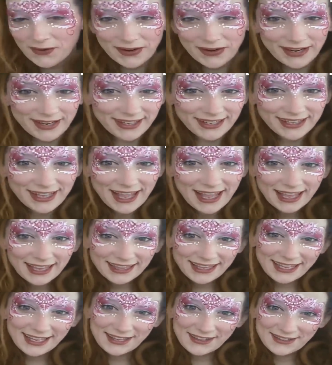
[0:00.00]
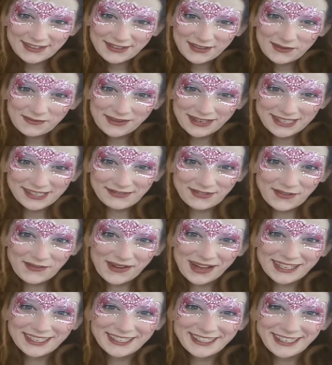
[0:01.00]
tutorial. Thank you so much for
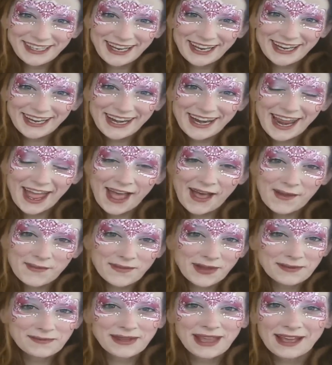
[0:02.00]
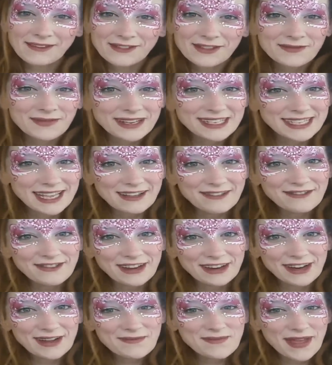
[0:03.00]
watching, and on behalf of myself,
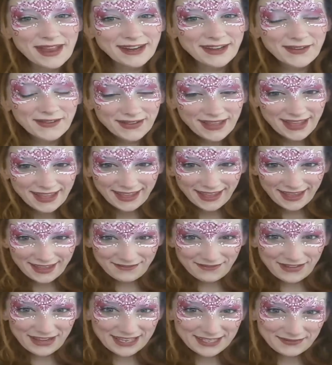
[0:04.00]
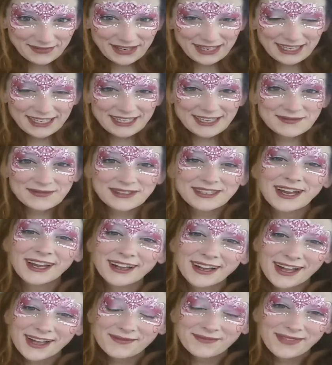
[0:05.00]
Barry Meadow, and
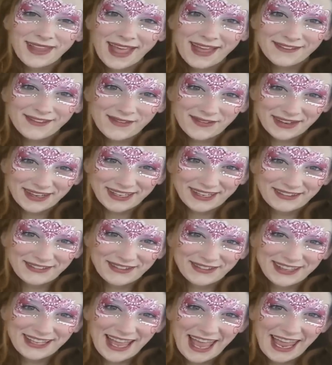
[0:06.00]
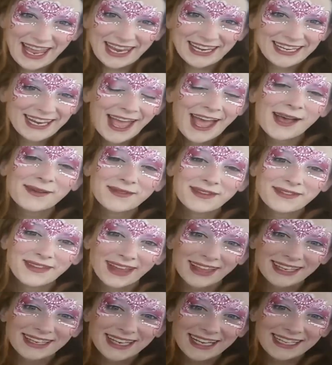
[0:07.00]
FacePaintingTips.com, have a wonderful day and a happy
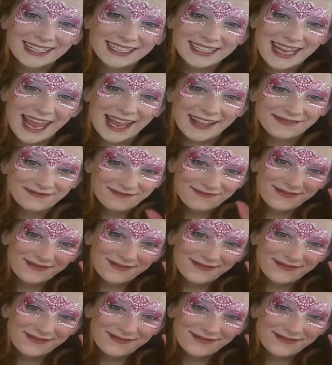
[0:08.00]
Valentine's Day.